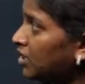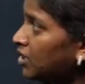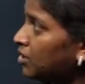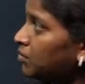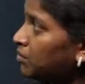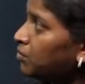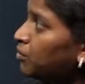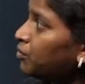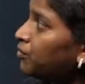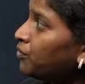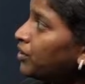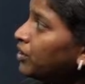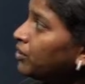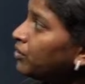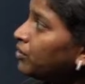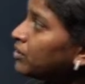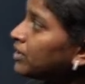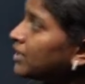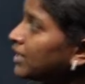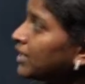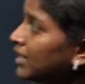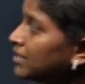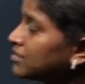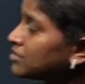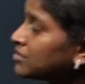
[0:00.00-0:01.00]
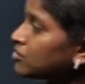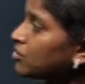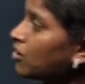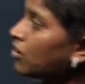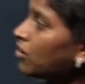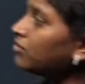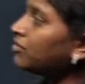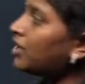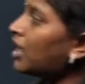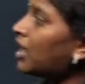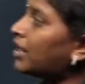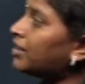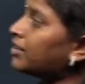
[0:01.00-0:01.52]
moving to the next, solve
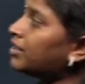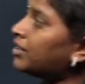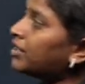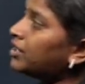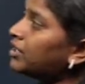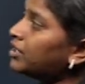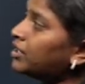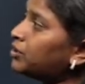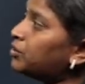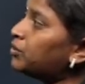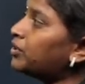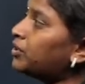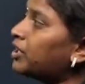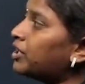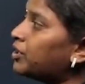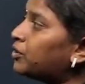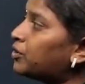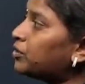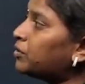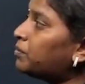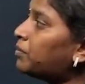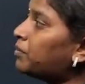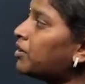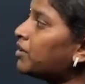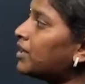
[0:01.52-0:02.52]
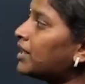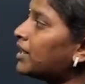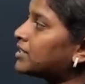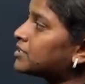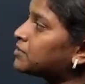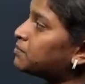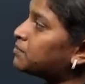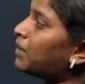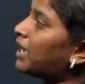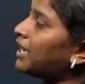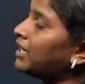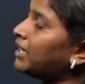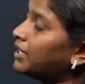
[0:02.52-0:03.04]
100 into e to the power x
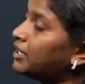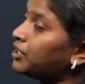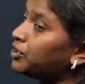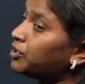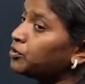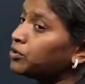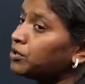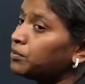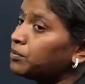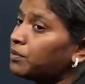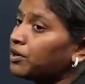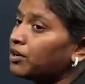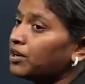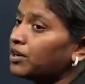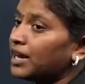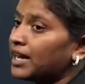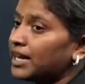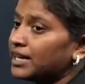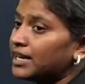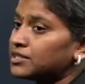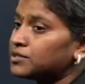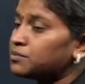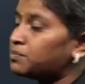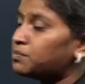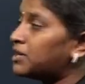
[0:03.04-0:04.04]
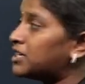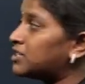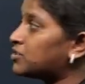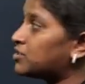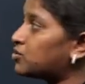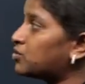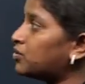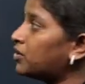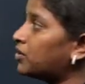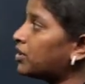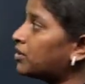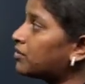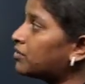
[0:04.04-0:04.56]
by e to the power x plus
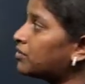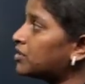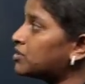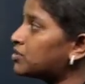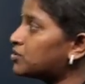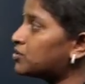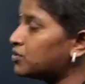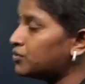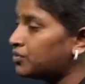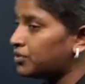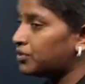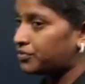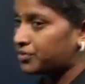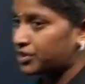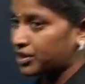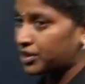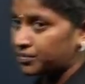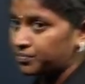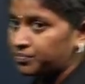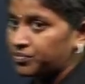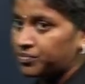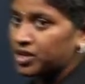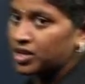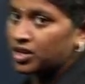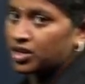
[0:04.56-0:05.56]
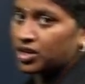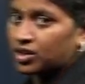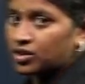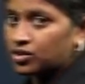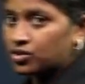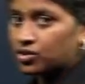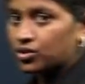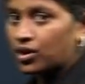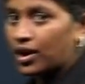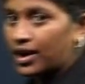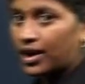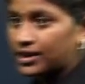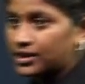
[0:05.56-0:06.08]
2 equals to 50.
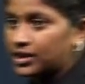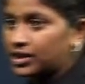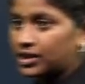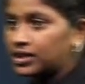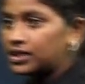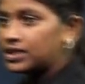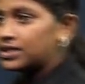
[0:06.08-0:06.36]
So I think